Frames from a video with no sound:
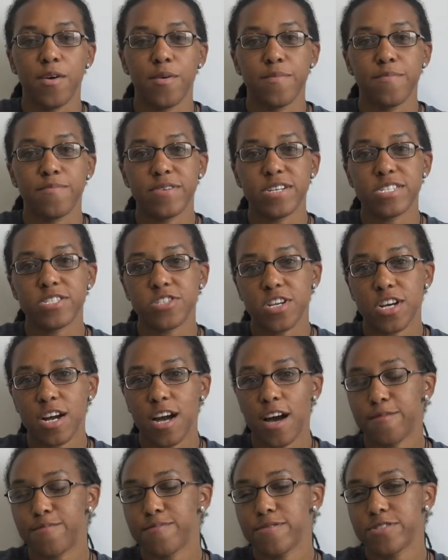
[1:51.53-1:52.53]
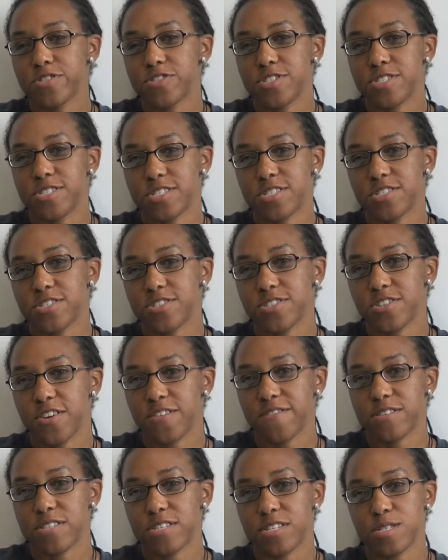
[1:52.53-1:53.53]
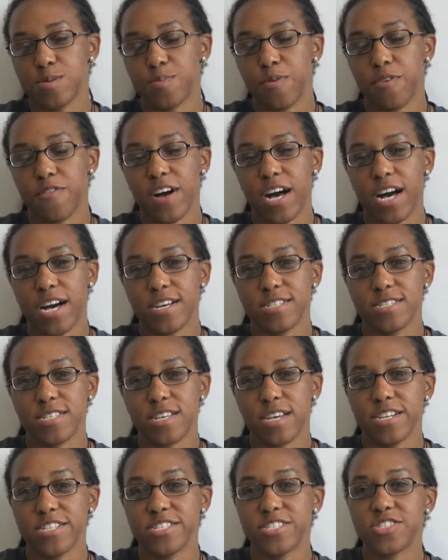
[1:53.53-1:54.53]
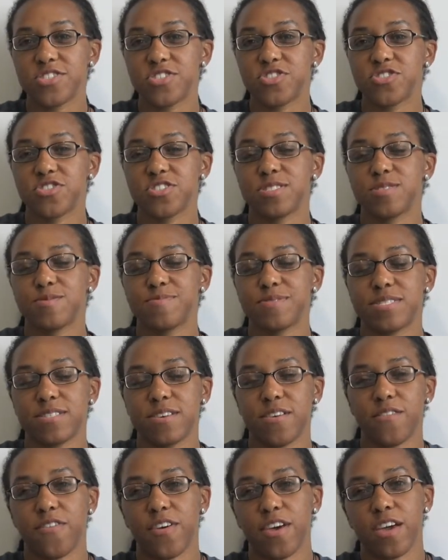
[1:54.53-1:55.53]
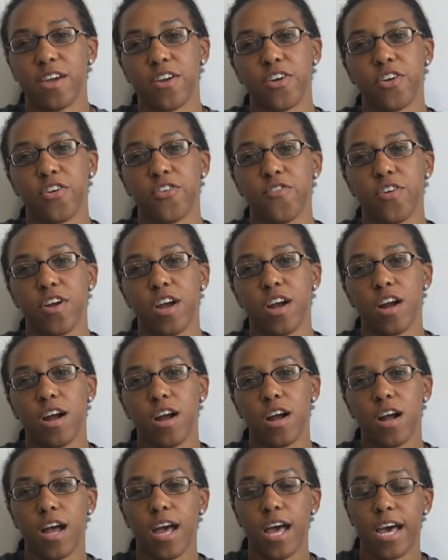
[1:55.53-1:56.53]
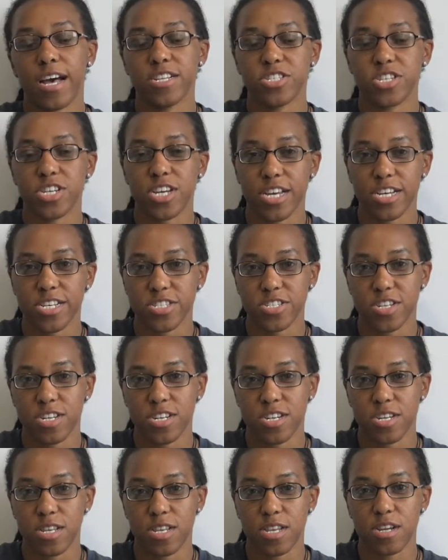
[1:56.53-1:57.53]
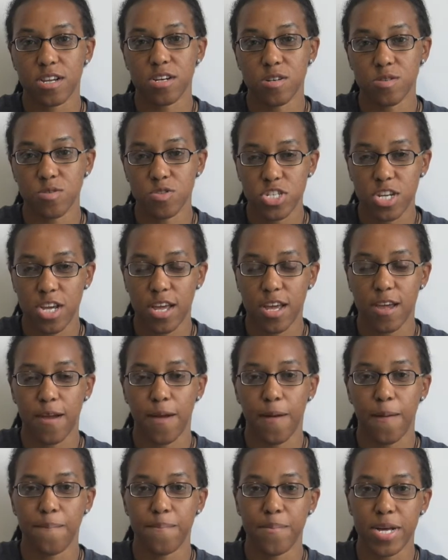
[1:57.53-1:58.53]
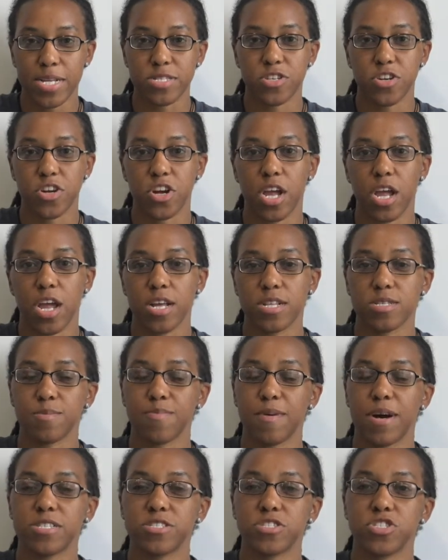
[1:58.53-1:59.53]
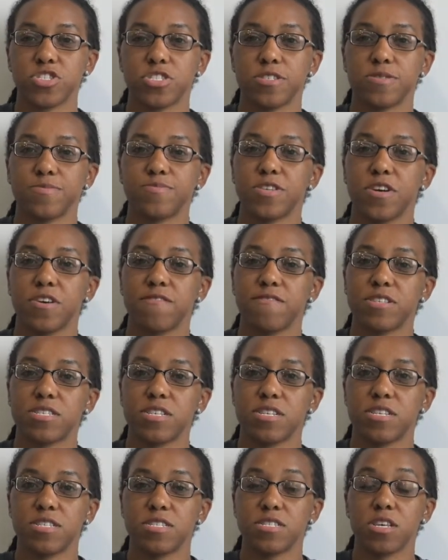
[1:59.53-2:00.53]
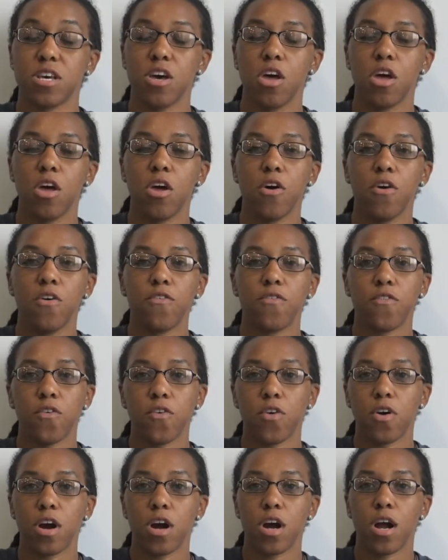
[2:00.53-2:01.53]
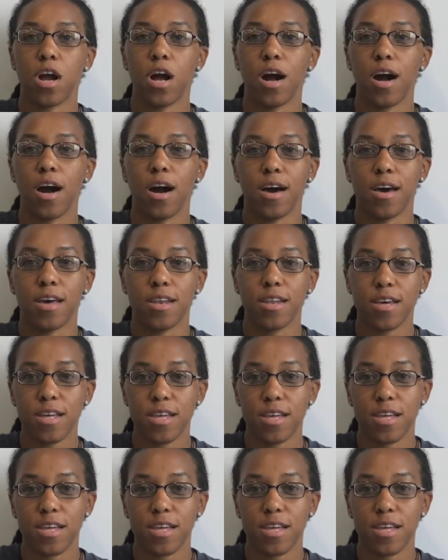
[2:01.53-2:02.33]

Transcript: Mission Accomplished Transition Services provides industry-specific career education, coaching, mentoring, and sponsorship services for and